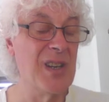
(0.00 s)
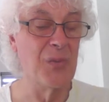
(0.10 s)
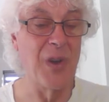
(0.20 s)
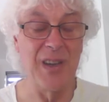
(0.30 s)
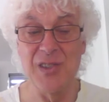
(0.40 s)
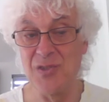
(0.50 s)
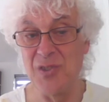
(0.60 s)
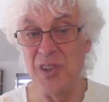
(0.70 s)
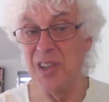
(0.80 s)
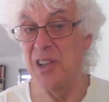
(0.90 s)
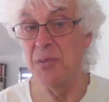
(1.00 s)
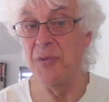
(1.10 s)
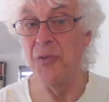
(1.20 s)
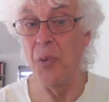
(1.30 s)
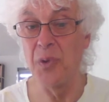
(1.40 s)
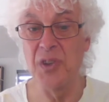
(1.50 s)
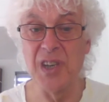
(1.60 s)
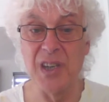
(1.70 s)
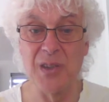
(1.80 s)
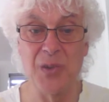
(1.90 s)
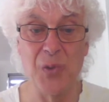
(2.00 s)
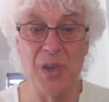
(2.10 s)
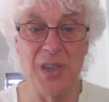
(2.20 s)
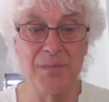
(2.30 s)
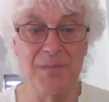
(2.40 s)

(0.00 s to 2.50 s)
where incidentally it would have fought with the king and queen.